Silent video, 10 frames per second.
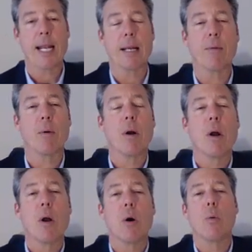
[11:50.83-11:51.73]

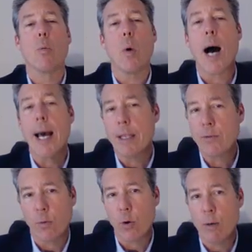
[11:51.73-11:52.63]
understanding
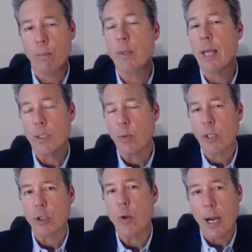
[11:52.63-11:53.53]
why this form,
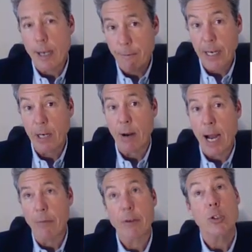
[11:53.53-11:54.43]
that's what they're trying to
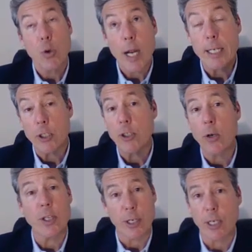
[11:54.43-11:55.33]
figure out. They're trying
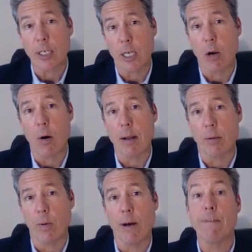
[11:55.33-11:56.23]
to show that you're going to
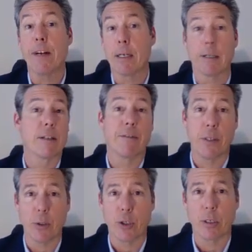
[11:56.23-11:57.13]
go on the welfare
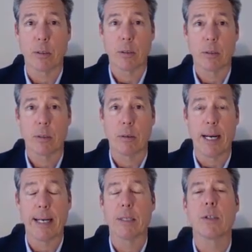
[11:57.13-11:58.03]
there in the future,
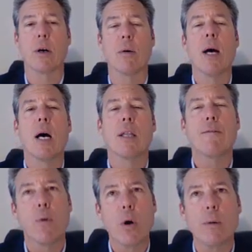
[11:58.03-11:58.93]
right? So
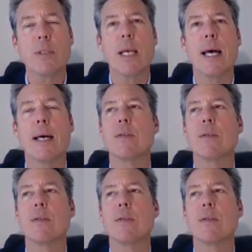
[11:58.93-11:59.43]
the form